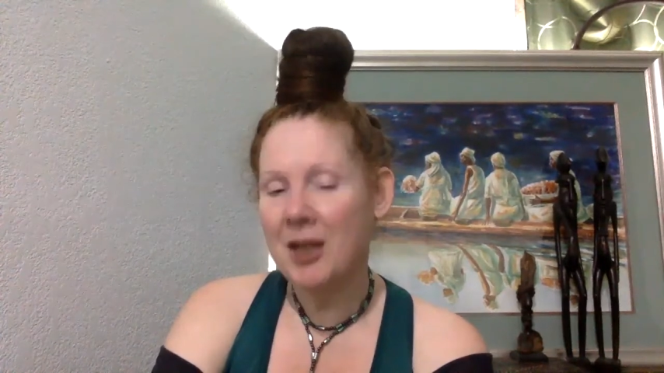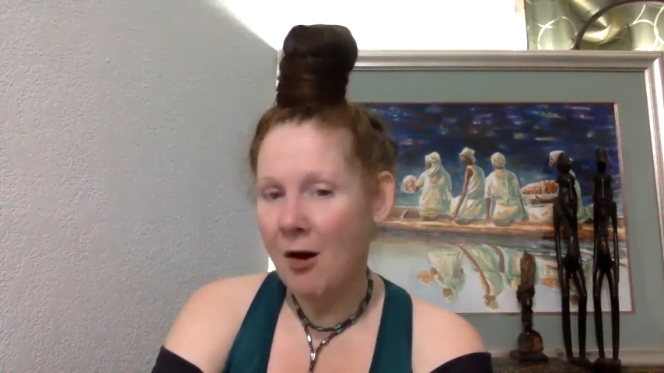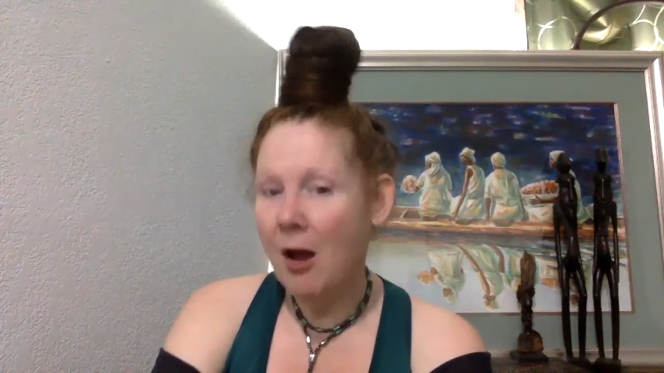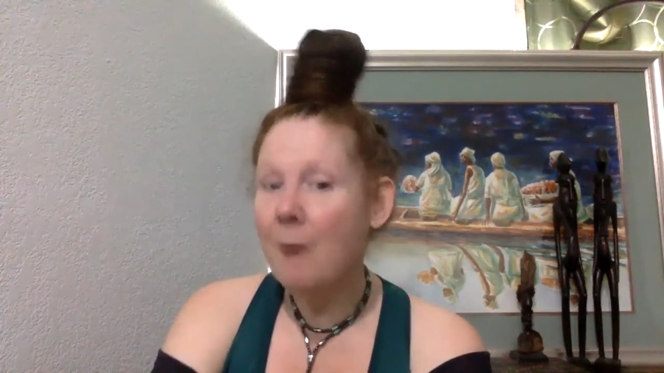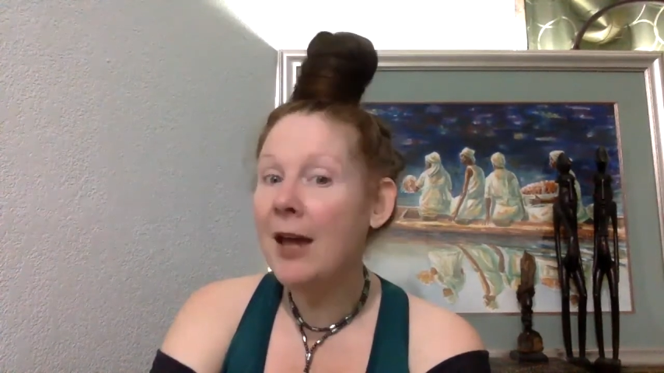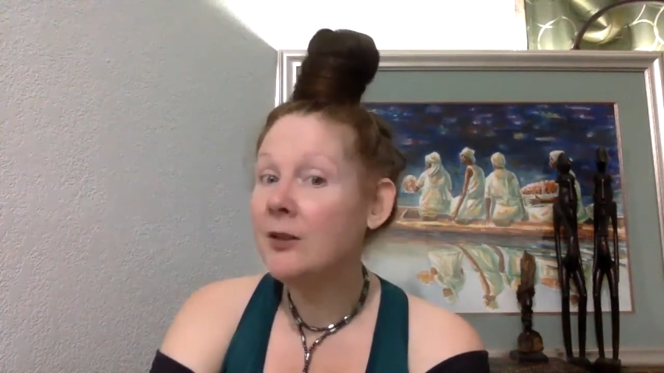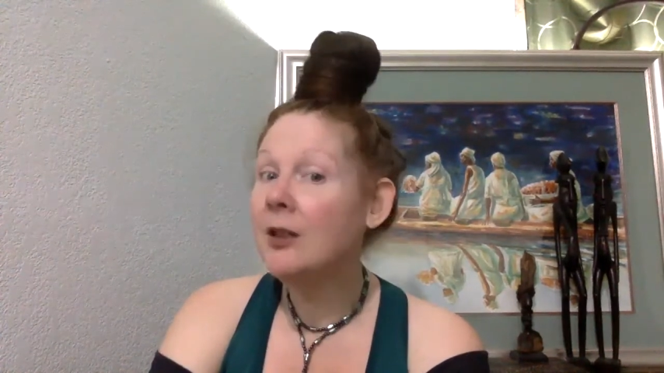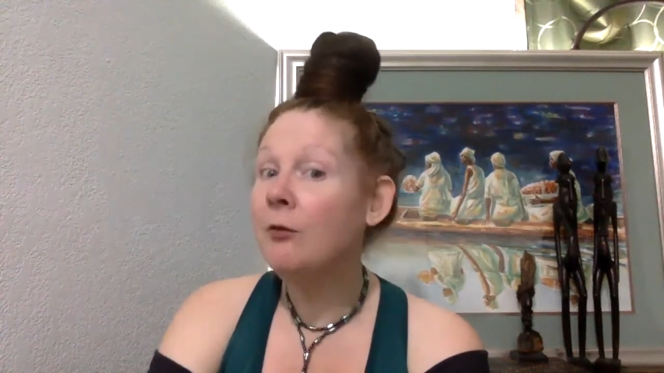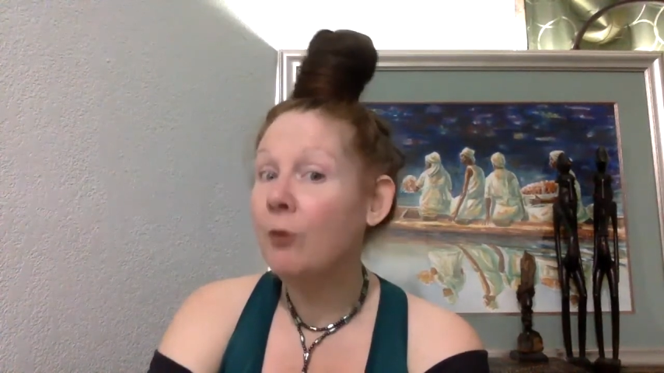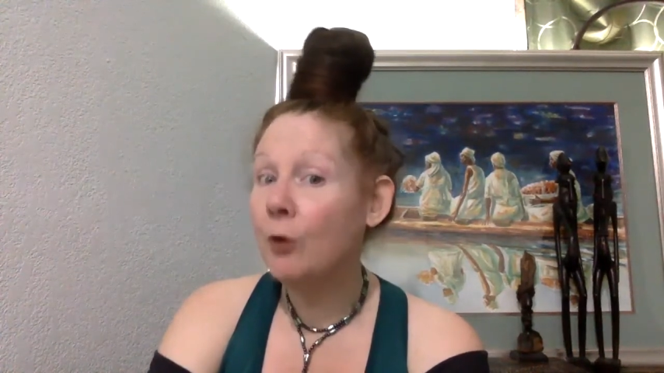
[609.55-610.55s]
Now I'm
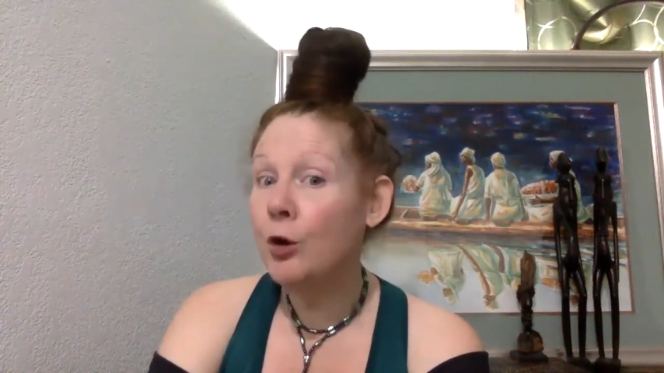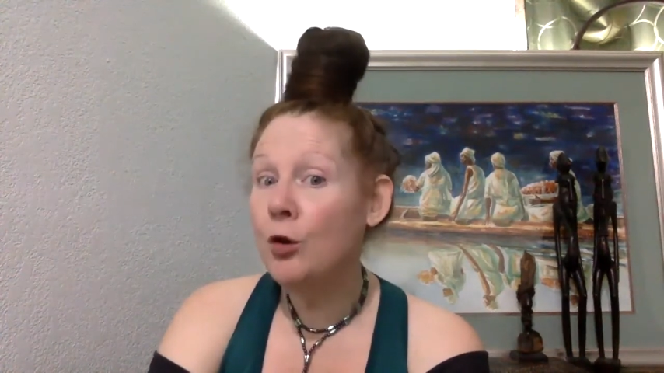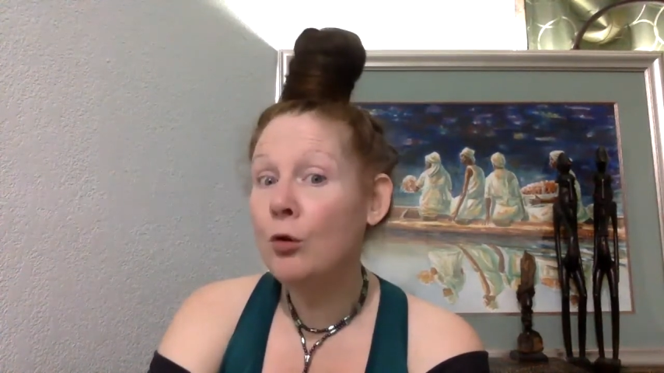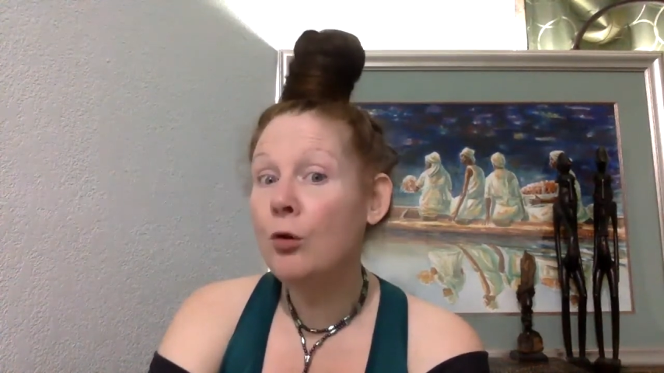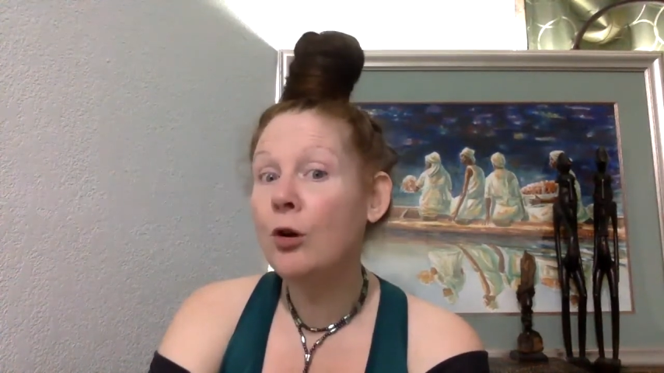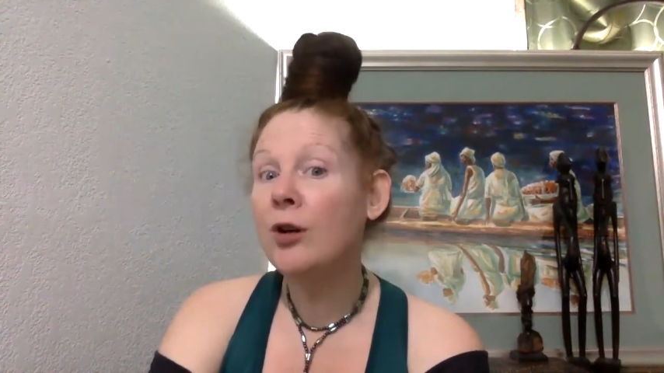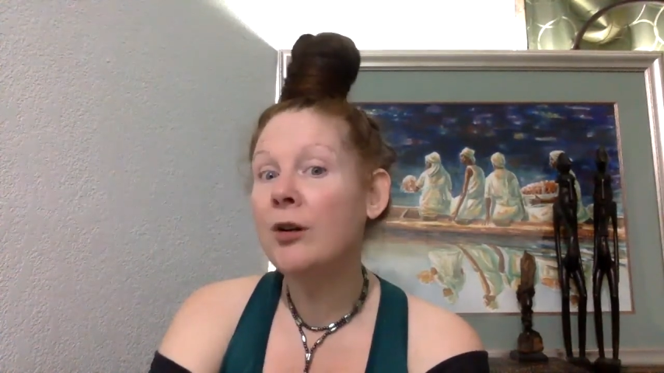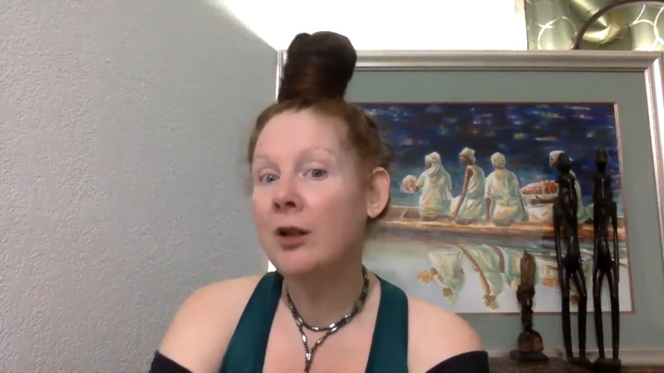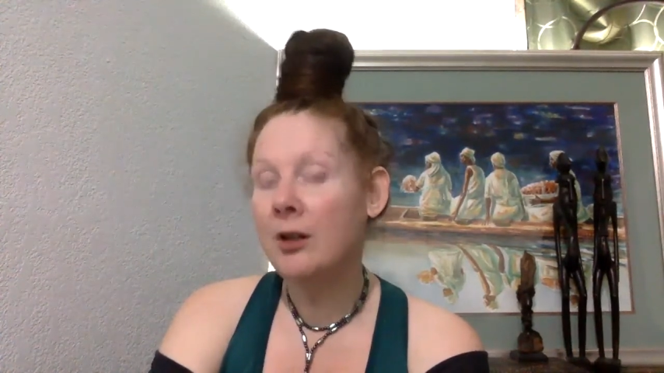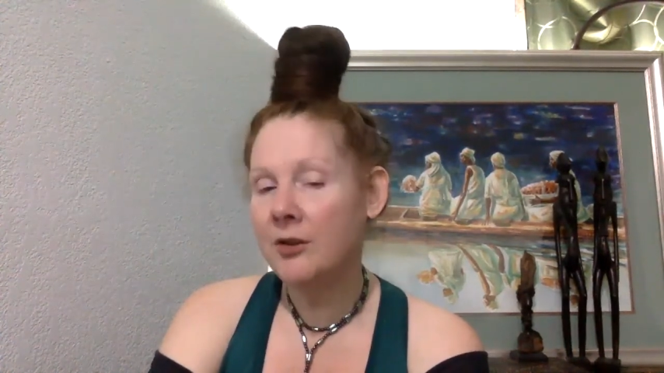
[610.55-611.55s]
asking for your
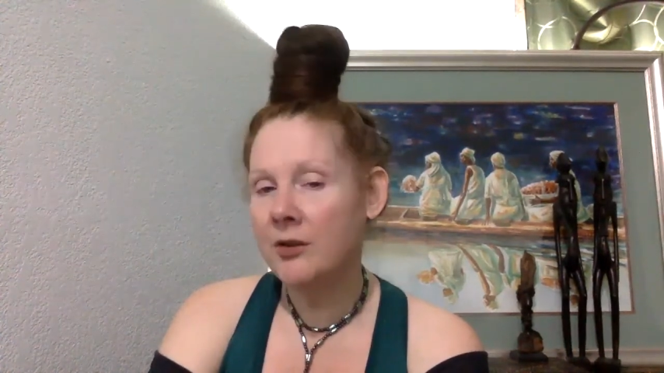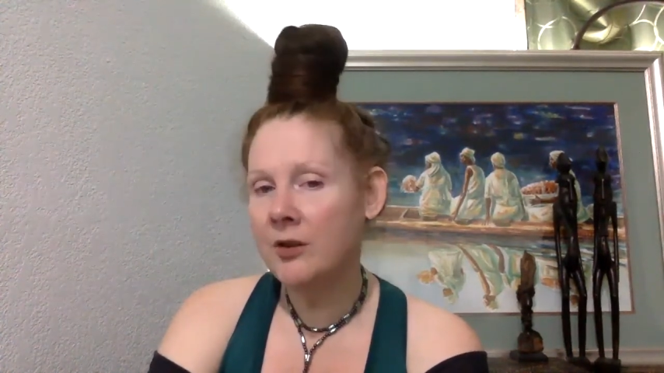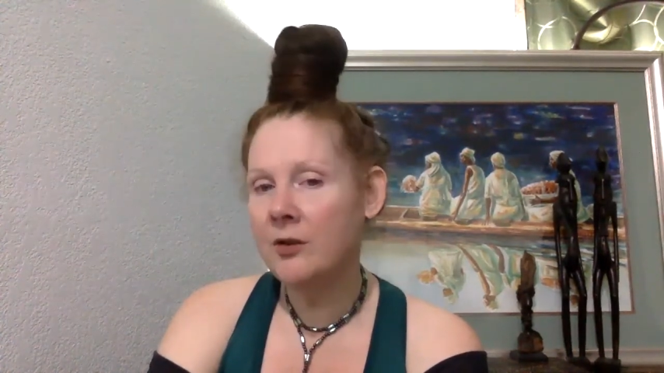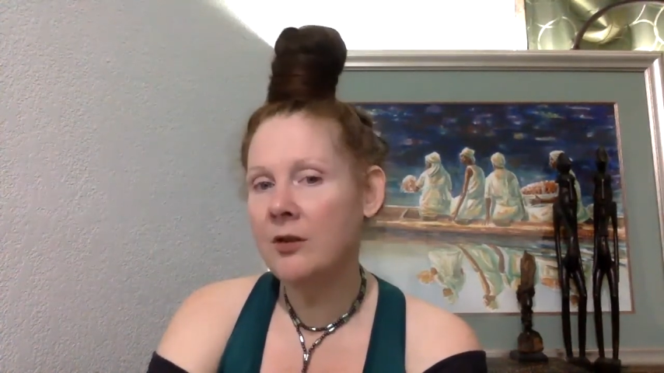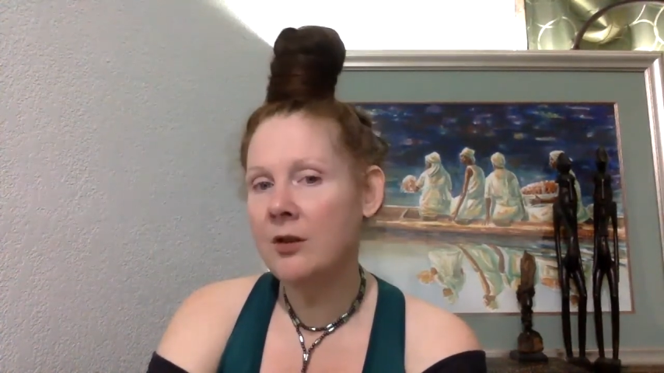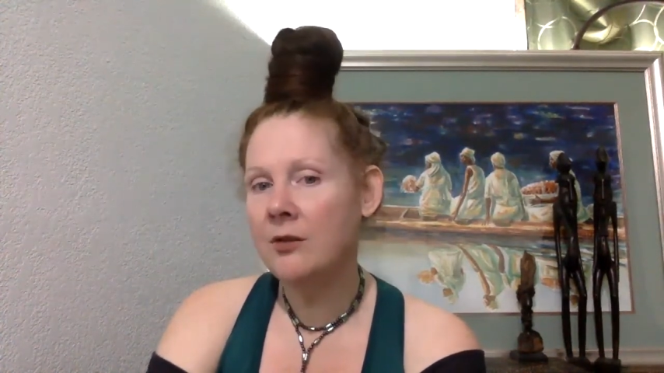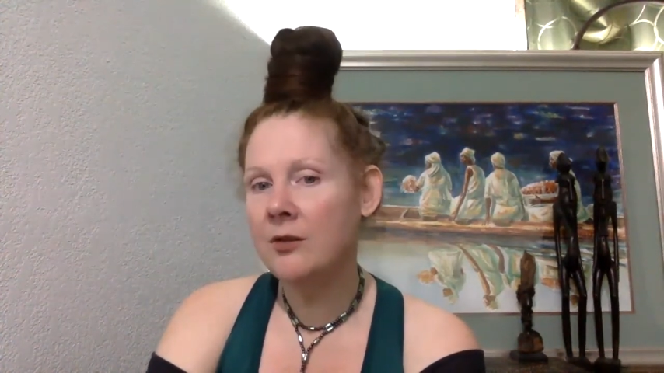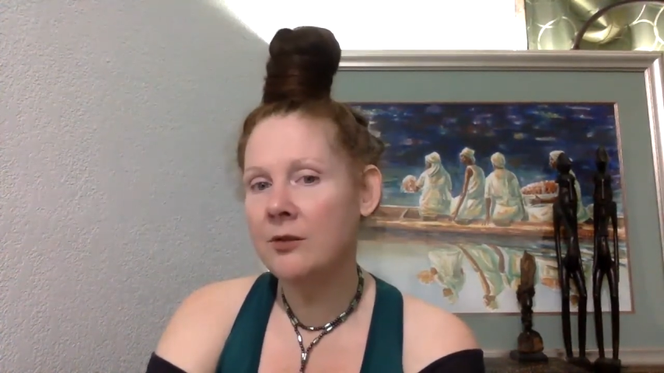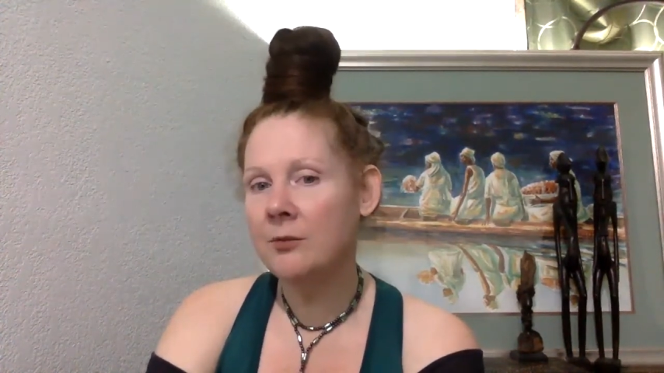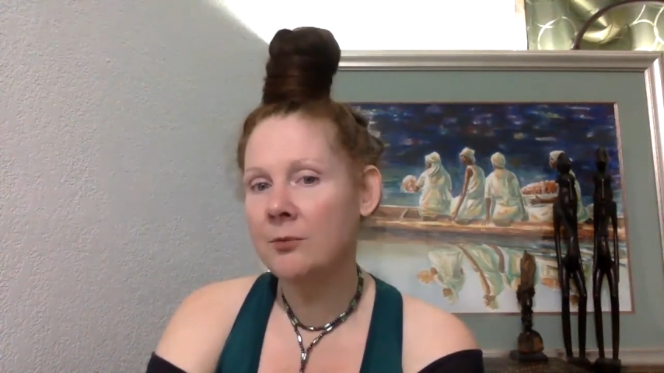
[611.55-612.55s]

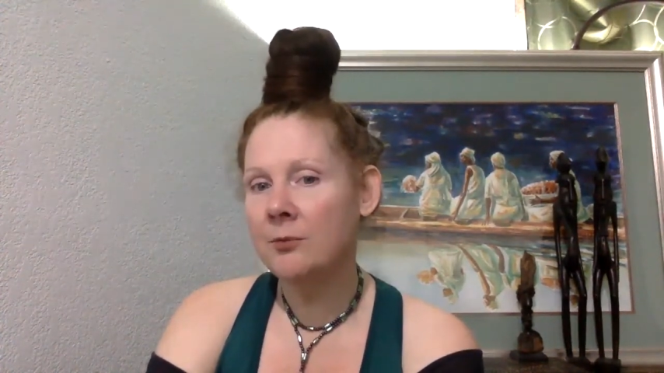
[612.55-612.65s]
assistance